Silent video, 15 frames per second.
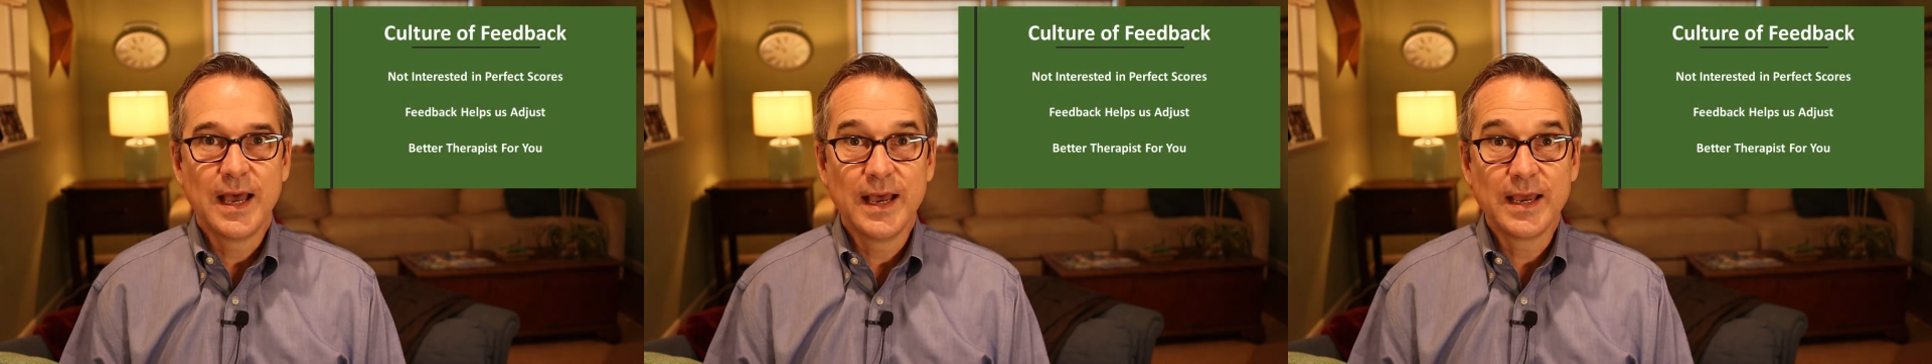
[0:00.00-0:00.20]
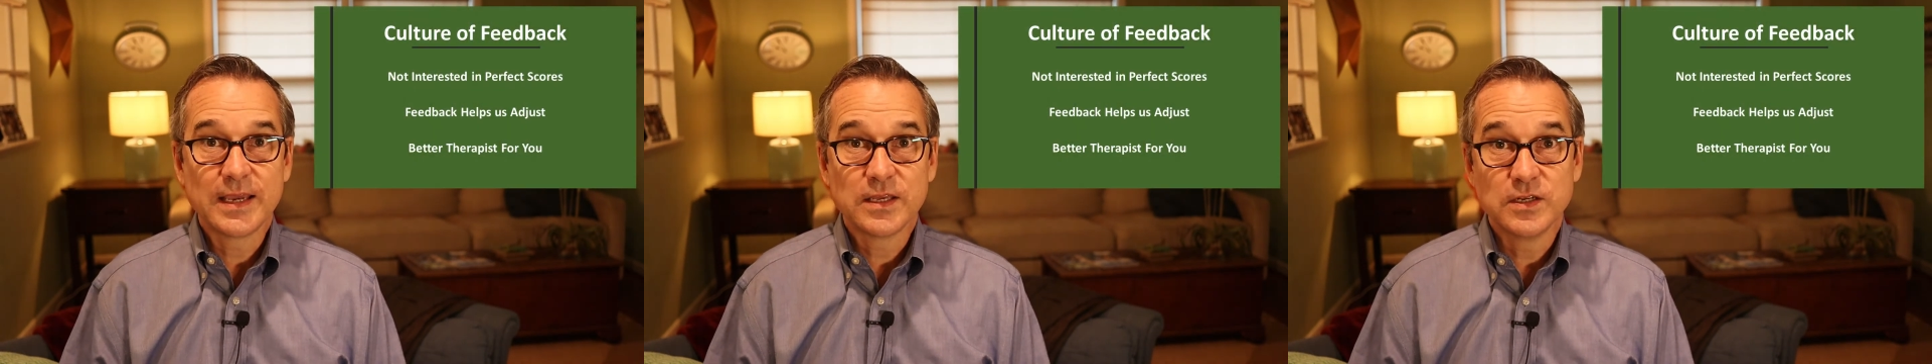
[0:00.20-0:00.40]

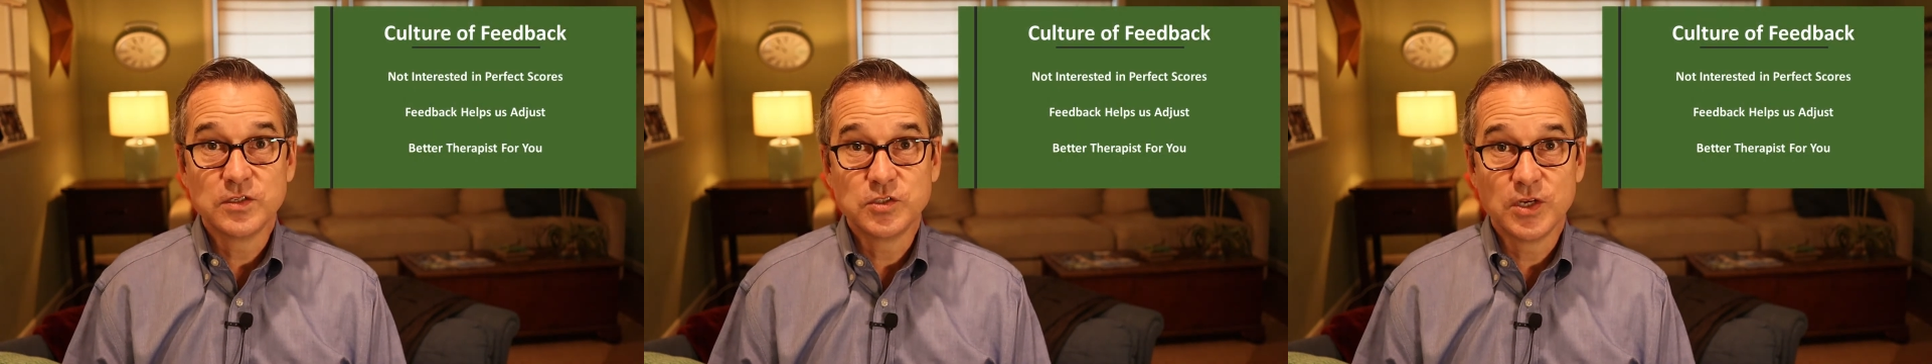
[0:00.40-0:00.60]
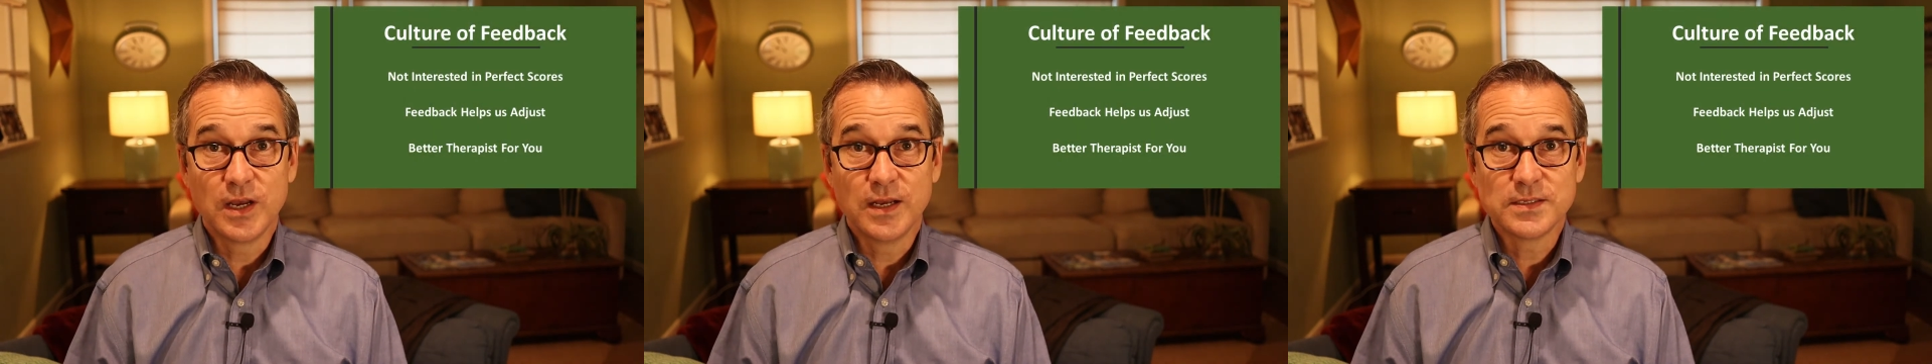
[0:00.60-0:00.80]
I can
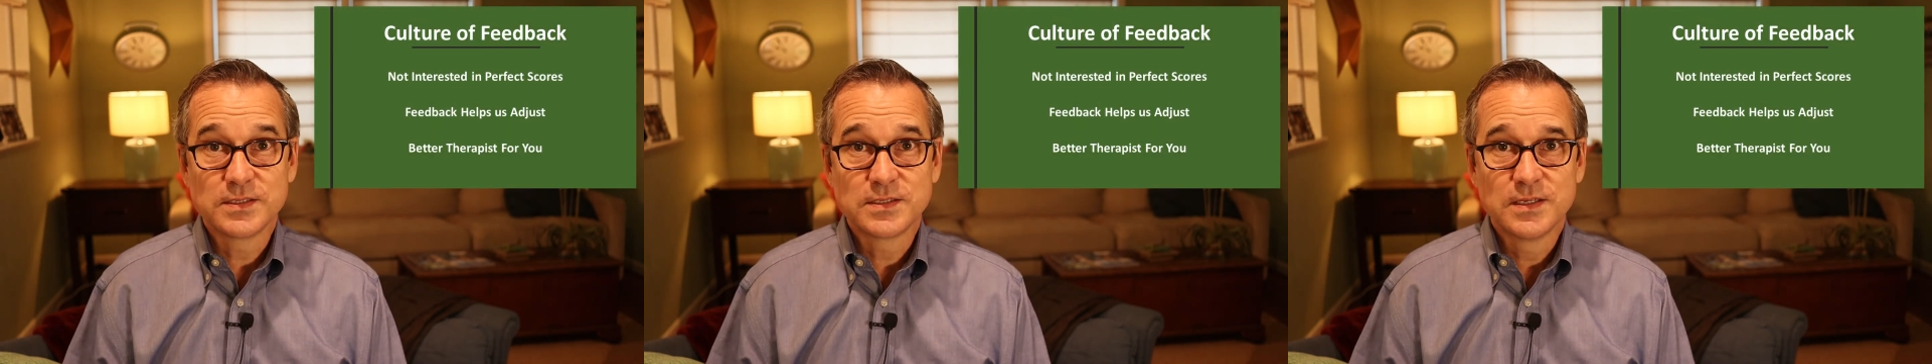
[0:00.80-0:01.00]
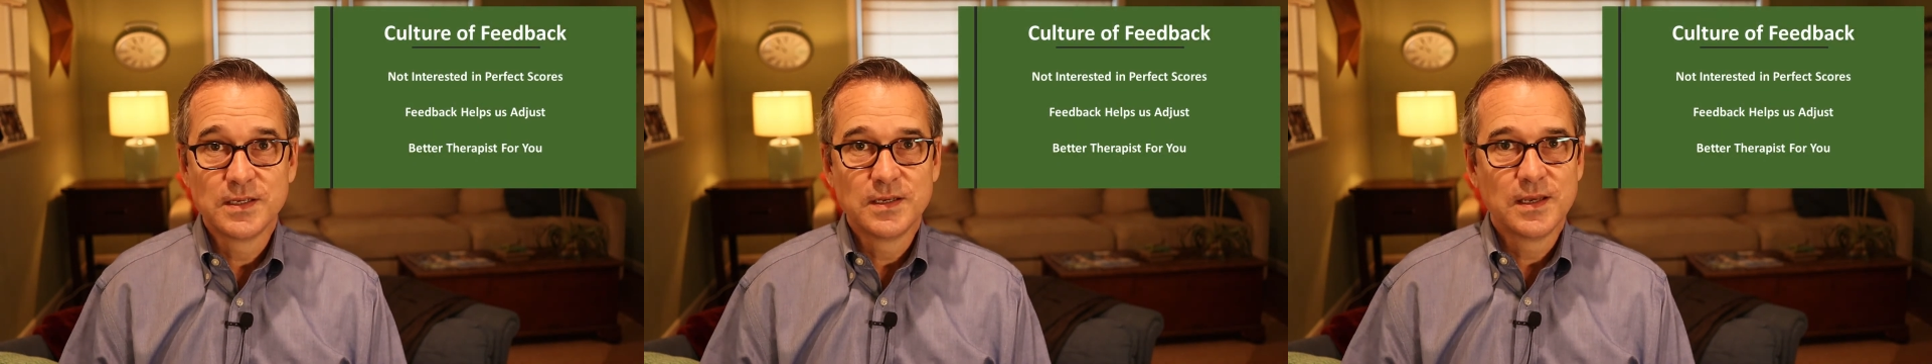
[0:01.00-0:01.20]

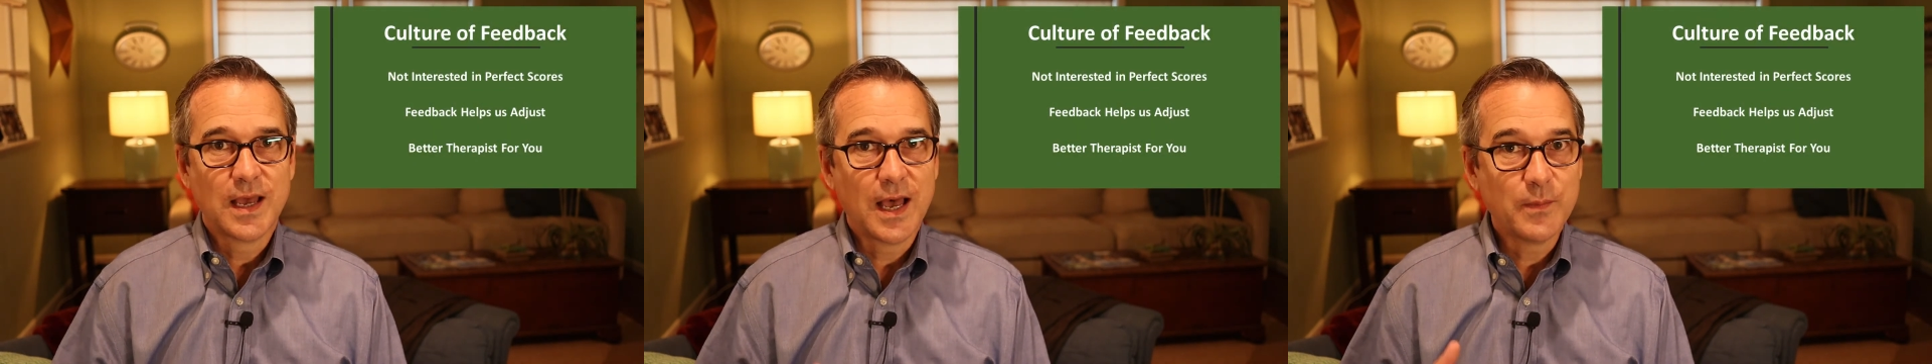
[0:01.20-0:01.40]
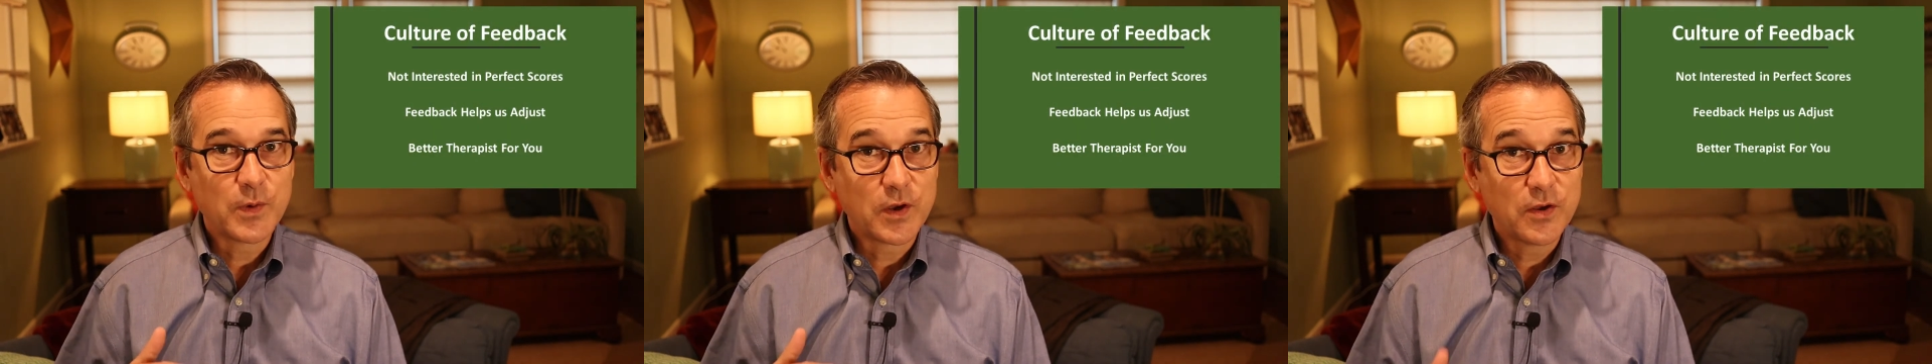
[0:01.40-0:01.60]
adjust.
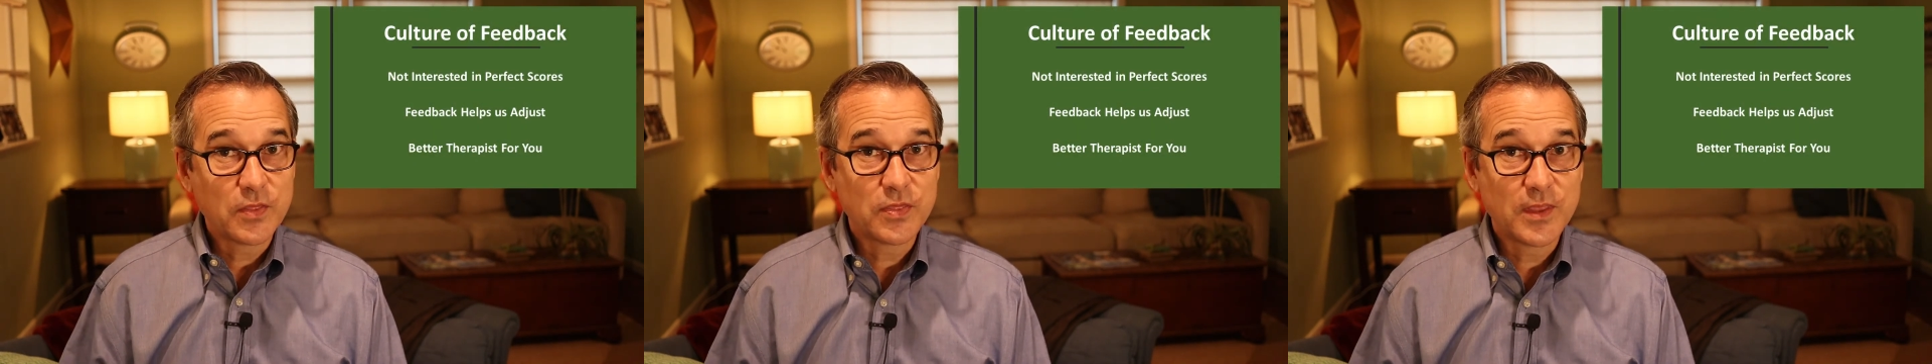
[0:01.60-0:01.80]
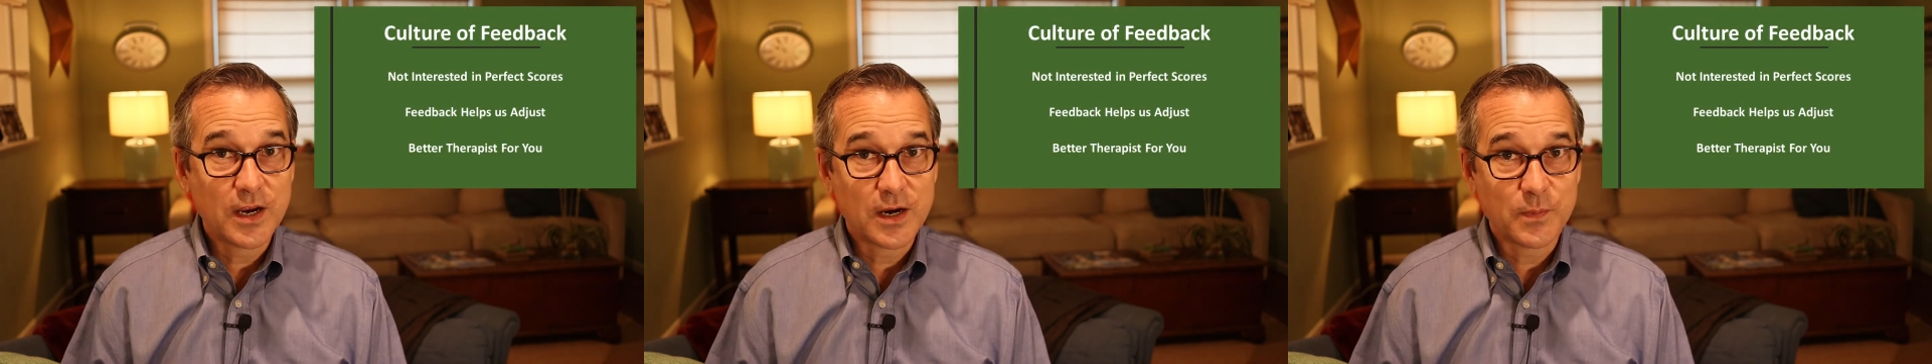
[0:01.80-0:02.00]
I'm a
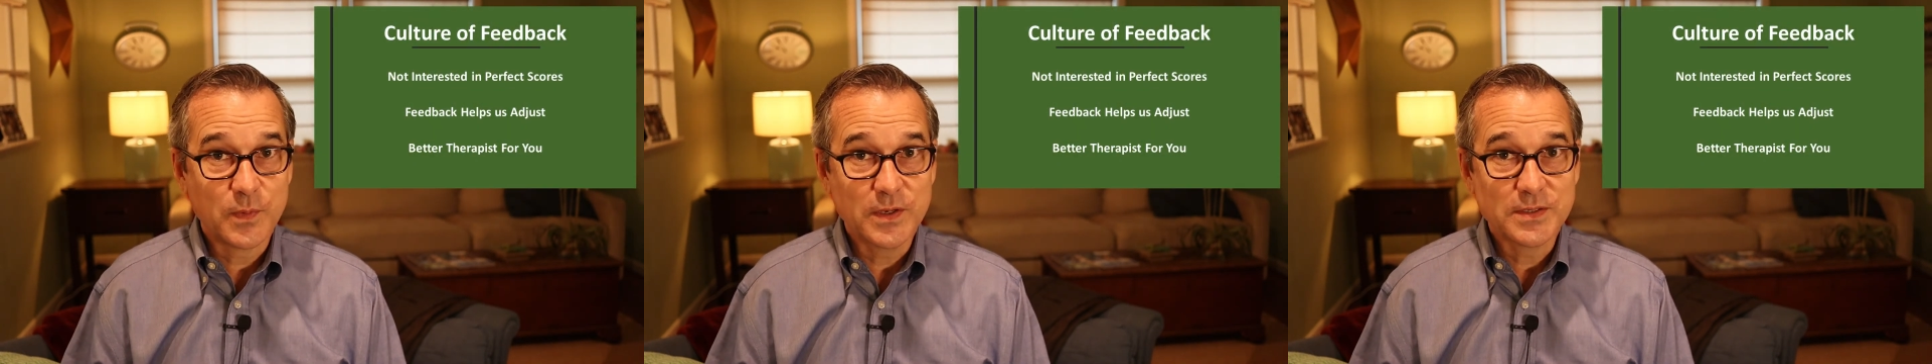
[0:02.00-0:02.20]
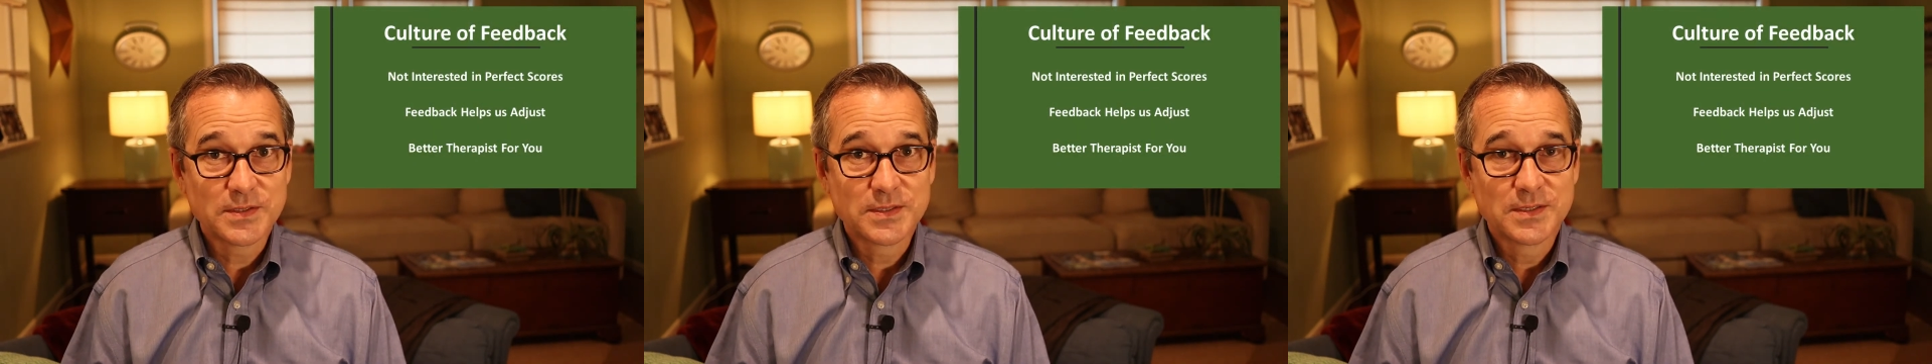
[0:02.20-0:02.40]
good
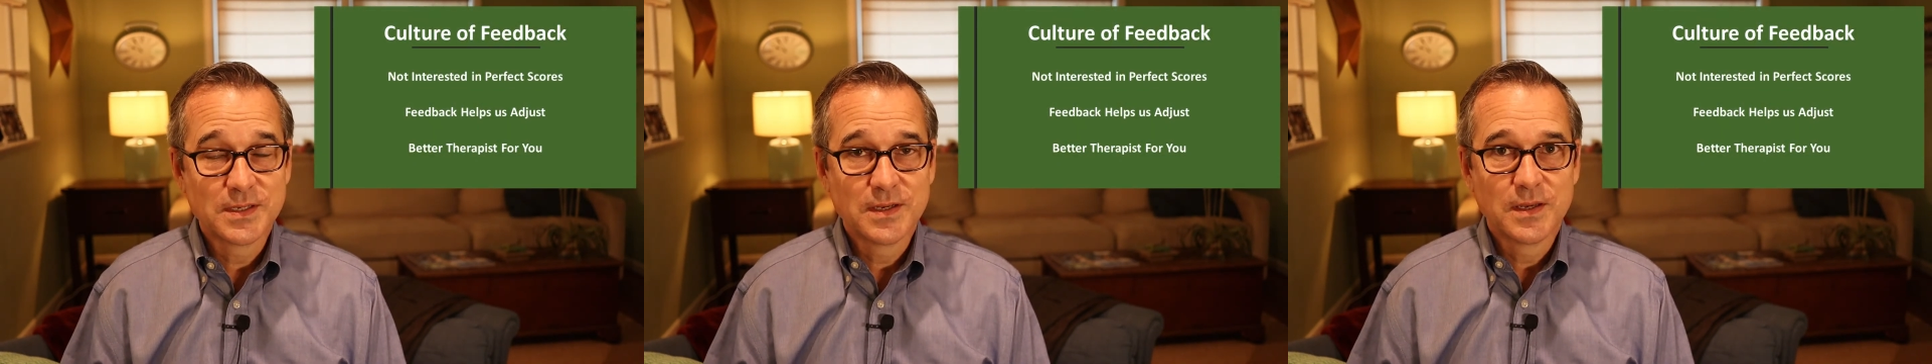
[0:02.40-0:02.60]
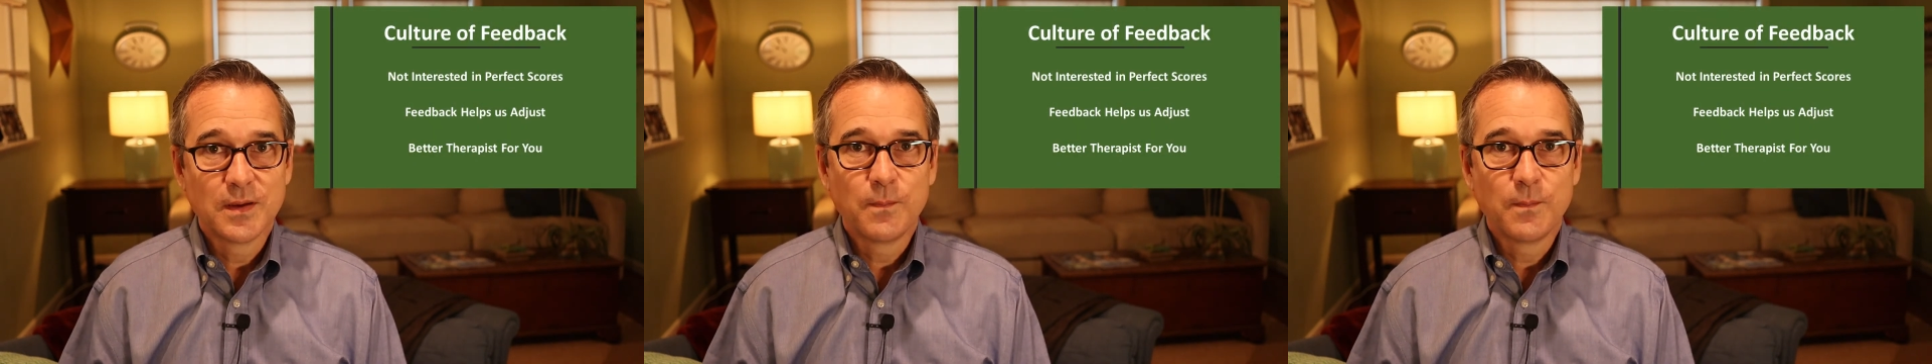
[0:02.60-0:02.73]
therapist,